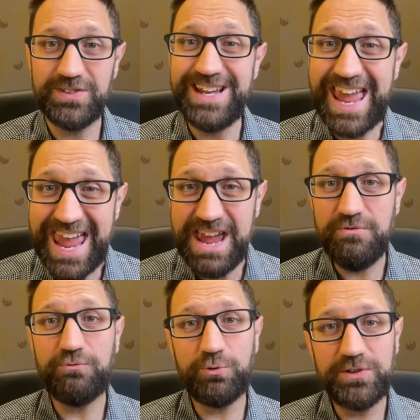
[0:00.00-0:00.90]
and
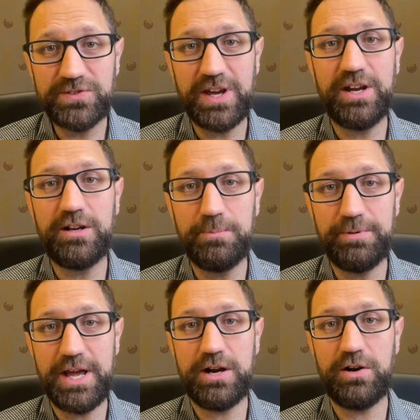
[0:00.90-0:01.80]
every single
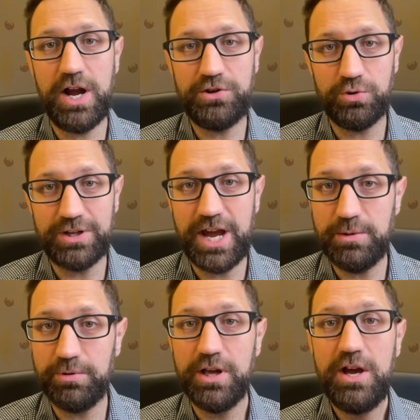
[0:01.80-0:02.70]
player at your
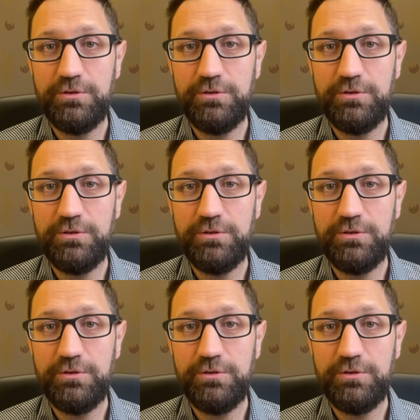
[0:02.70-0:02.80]
table